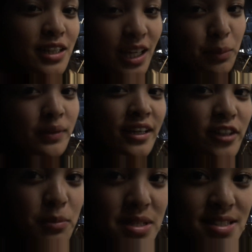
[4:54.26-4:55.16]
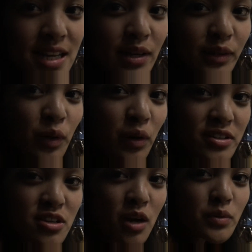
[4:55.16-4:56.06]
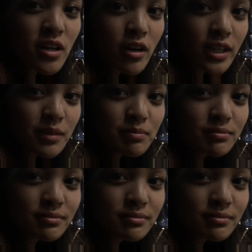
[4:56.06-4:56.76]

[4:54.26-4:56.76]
that you can fail. missing out on Corey's hard party.